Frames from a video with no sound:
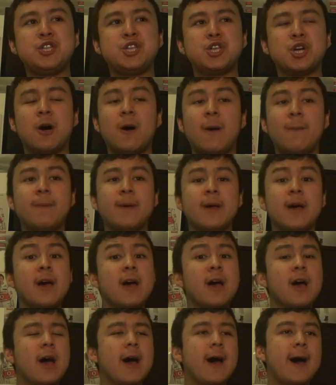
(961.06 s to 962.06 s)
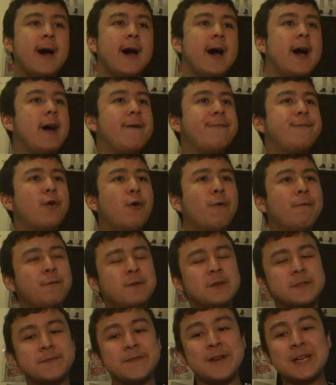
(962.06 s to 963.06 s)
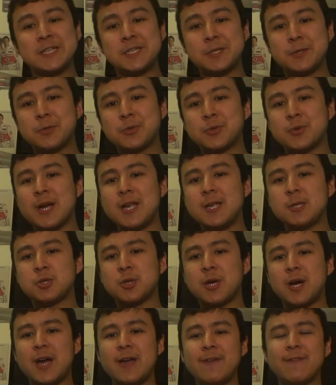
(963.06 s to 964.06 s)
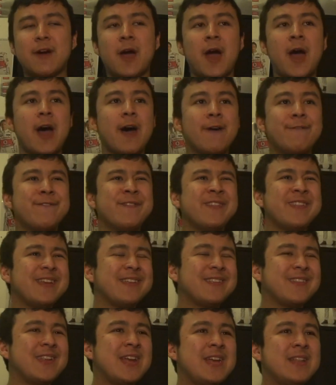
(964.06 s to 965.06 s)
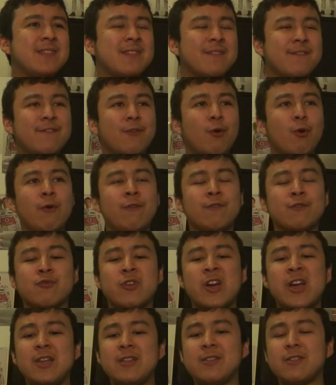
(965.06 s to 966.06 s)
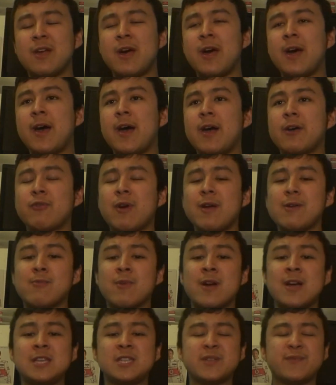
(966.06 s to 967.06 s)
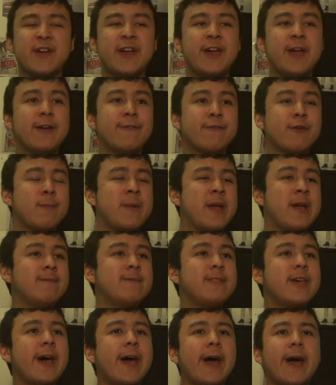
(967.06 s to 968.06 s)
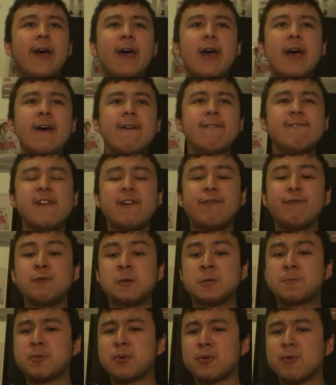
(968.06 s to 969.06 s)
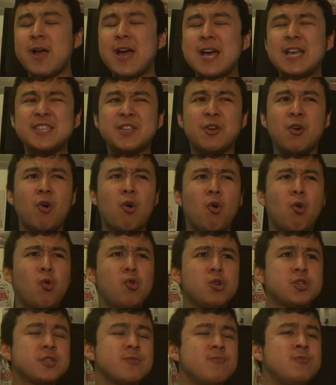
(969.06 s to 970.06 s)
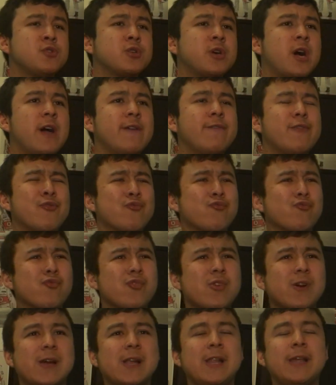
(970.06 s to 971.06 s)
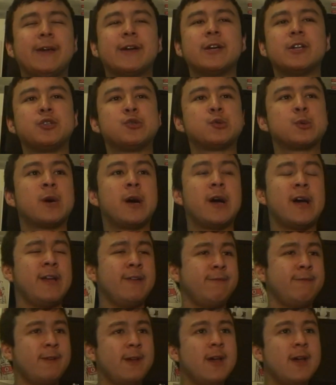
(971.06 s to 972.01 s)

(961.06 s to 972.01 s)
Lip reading: job. Fourth was Vettel, great drive. 16th to 4th, great race from him there. Fifth was Perez, awesome drive, really good drive.